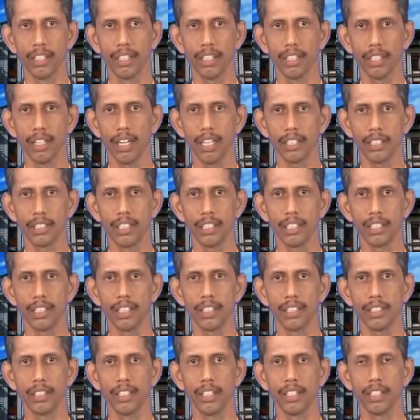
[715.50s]
cause
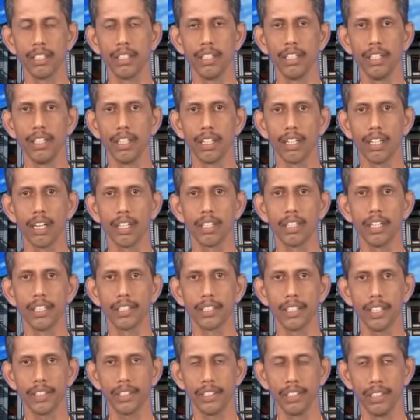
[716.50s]
distress in concrete
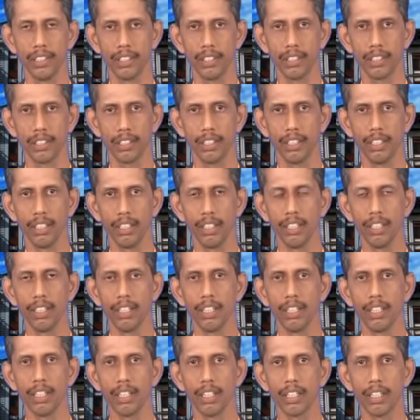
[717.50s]
structures.
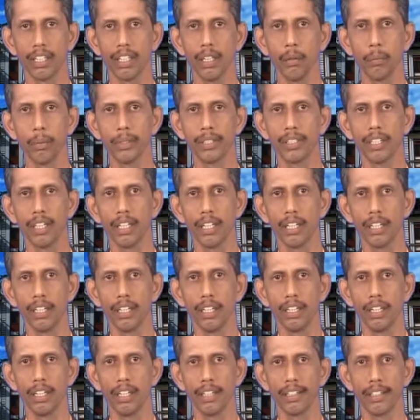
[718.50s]
Creep is a
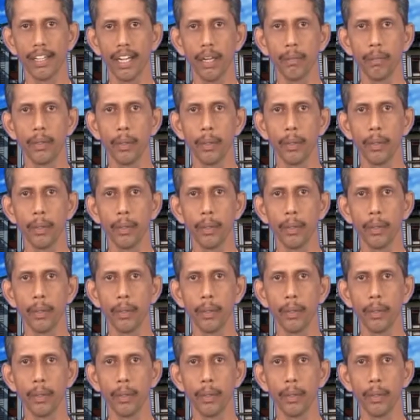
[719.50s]
time